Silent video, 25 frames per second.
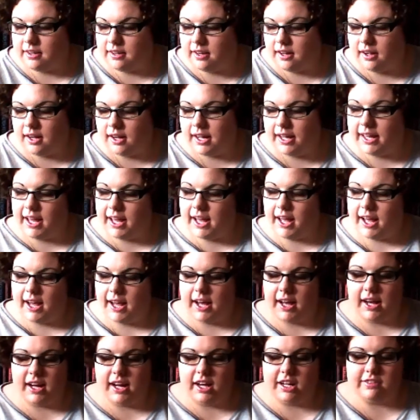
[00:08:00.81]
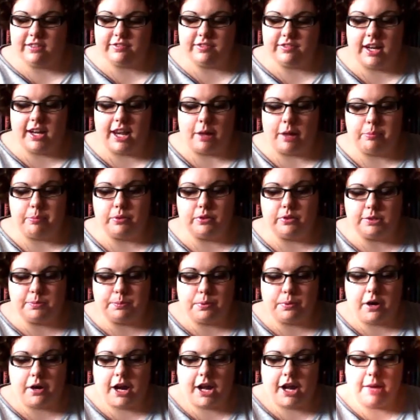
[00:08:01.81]
I have Leopard's
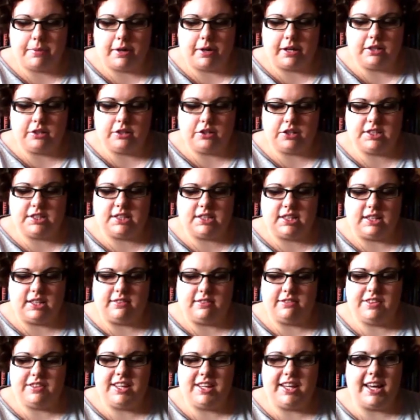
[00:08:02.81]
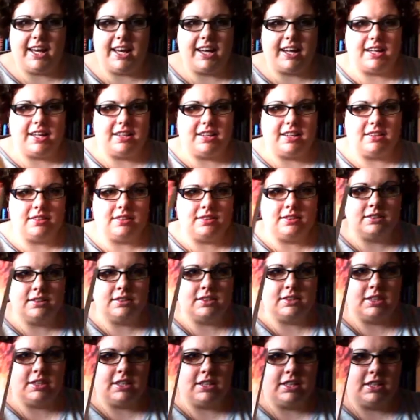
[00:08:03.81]
Prey by Christine Feehan.
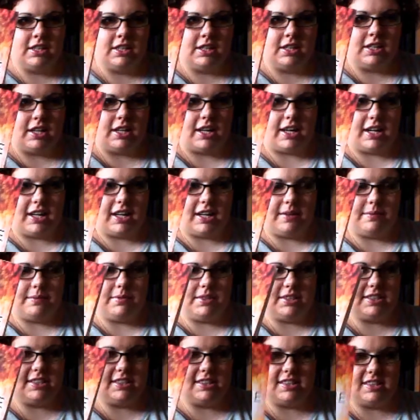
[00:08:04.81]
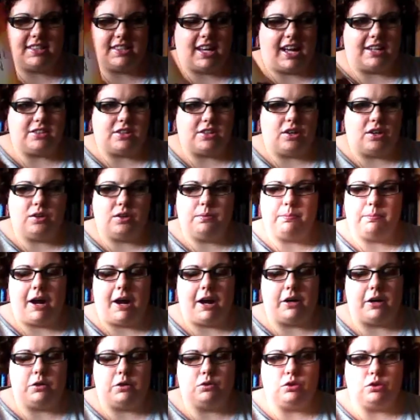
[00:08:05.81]
This is an adult
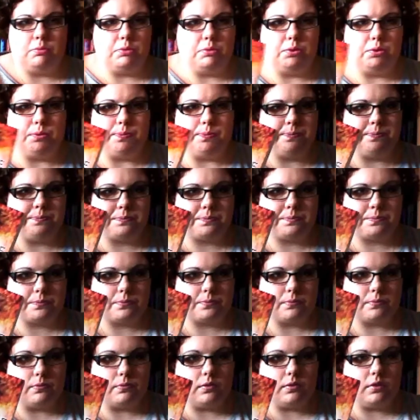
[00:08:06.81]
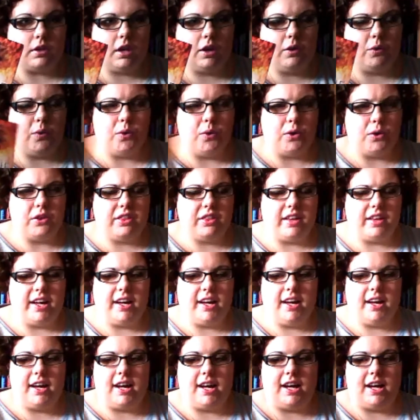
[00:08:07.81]
paranormal
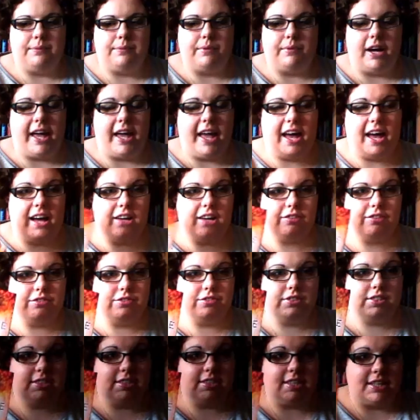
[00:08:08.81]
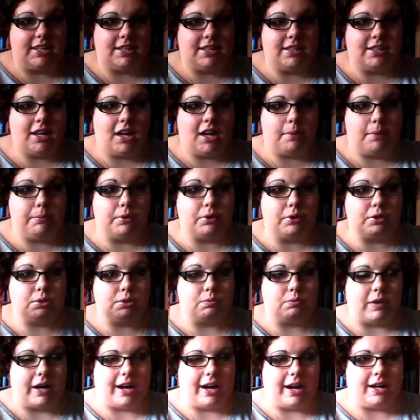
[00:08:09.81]
author. I have seen her books
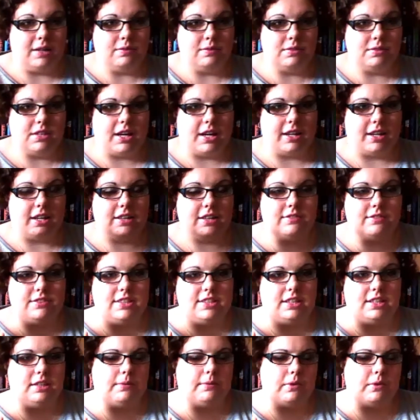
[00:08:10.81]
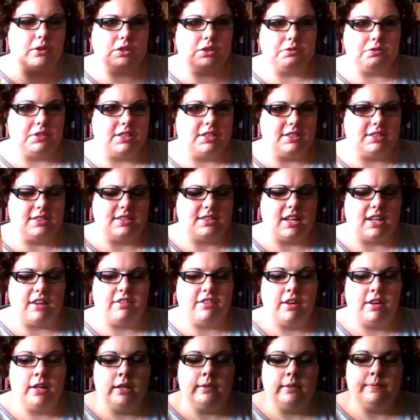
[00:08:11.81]
around, and I've seen them on Goodreads and stuff,
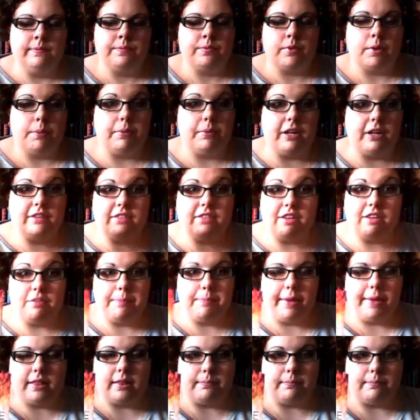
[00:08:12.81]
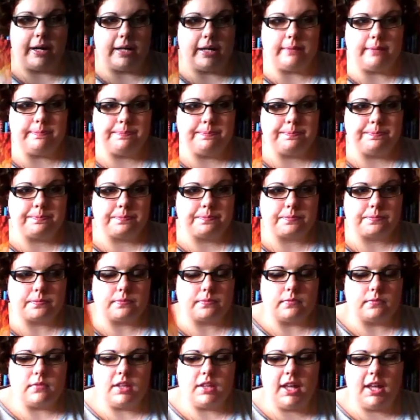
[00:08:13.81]
but I've never picked them up.
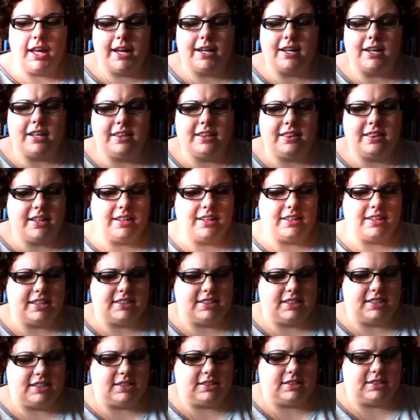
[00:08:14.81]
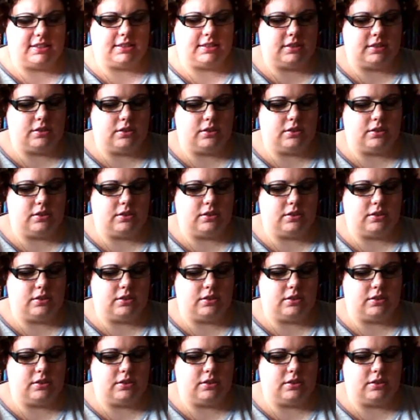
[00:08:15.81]
And I think this is